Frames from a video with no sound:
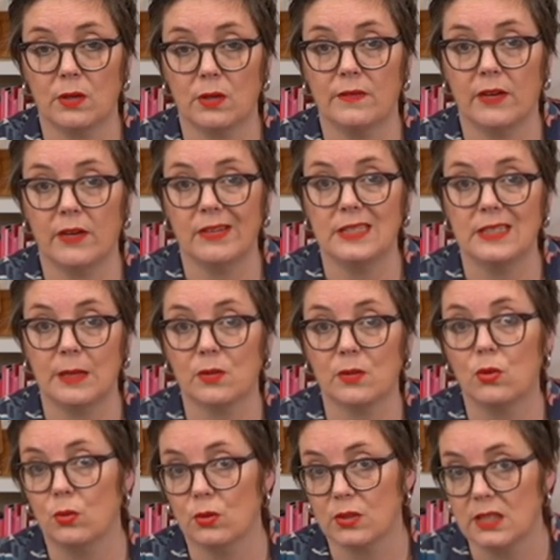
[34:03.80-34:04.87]
as one of our in-depth
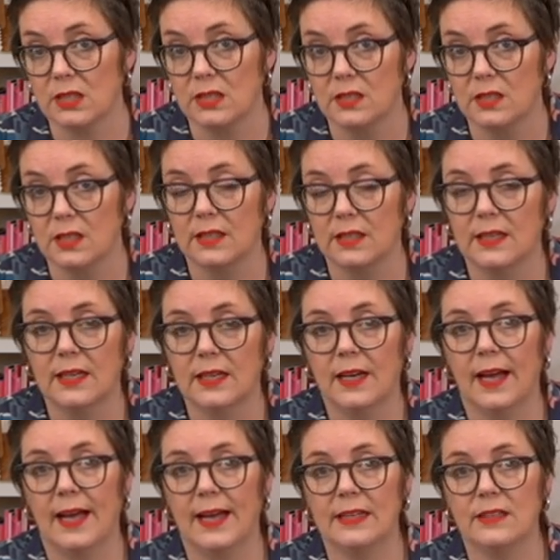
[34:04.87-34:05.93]
courses.
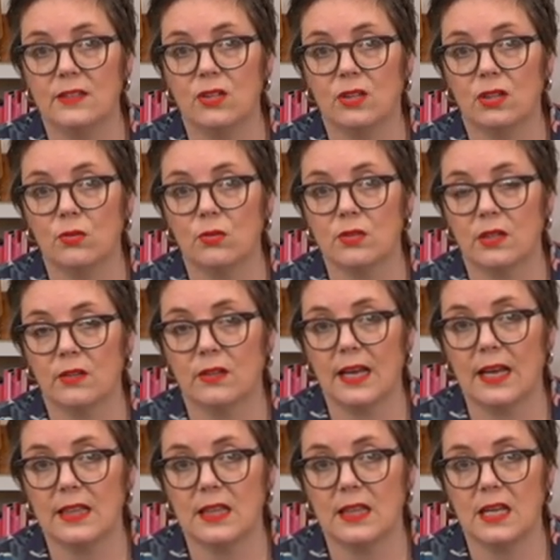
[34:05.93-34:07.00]
And you can also
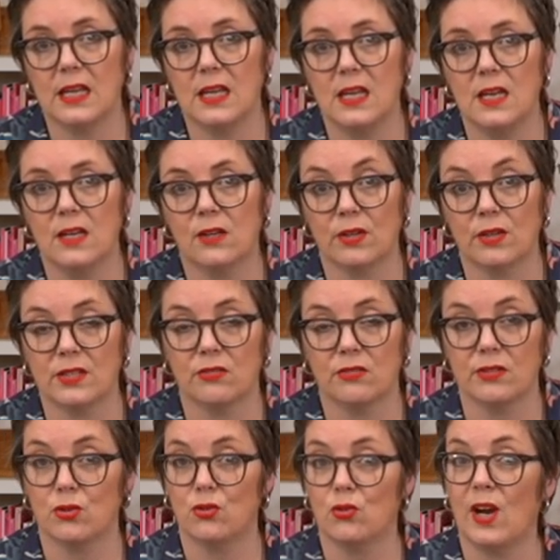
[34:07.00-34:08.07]
get the Cressida
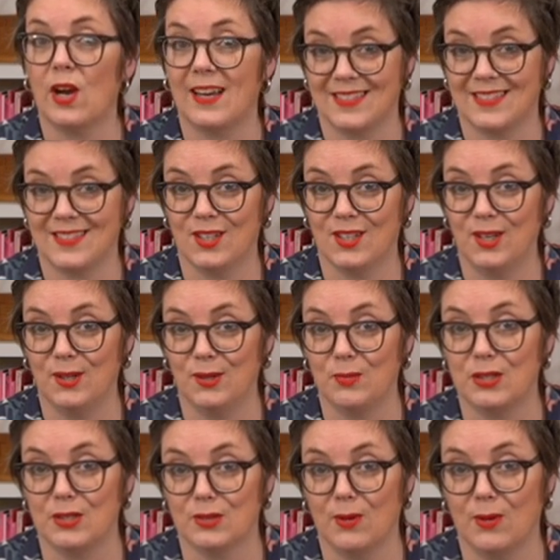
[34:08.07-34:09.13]
as a dress too,
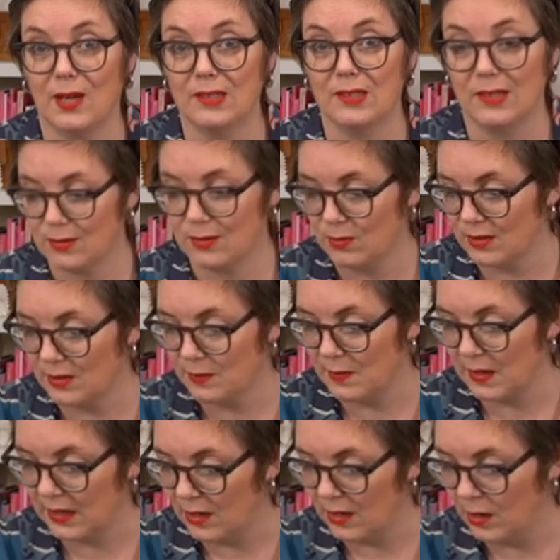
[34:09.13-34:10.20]
which is quite a nice one to
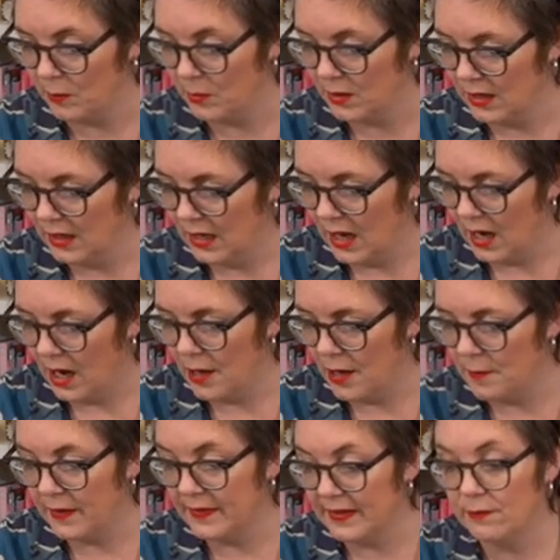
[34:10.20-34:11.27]
make up.
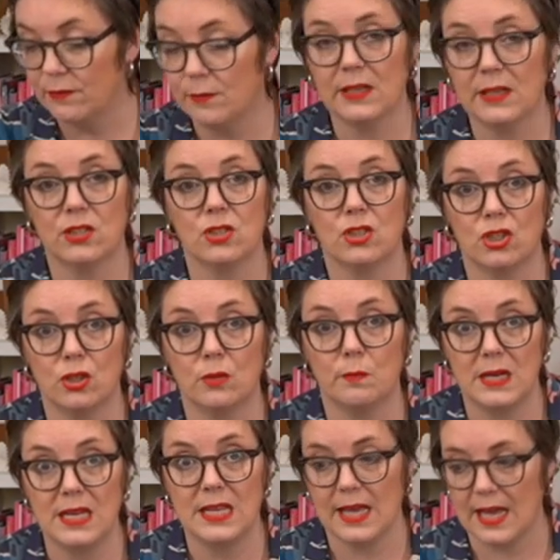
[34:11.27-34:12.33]
And the information
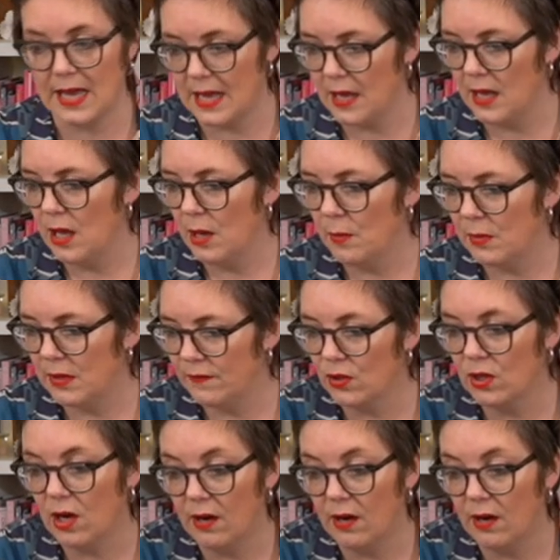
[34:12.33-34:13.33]
should be there. But if you